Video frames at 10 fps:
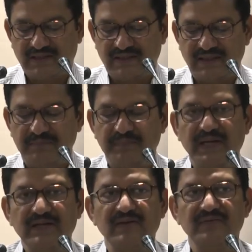the
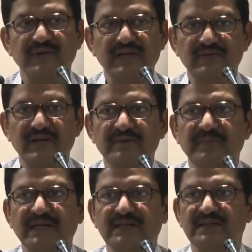impact of
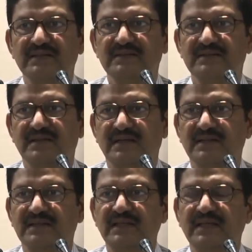environment
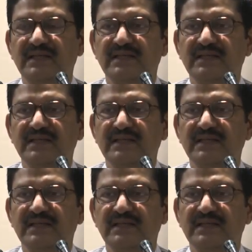on the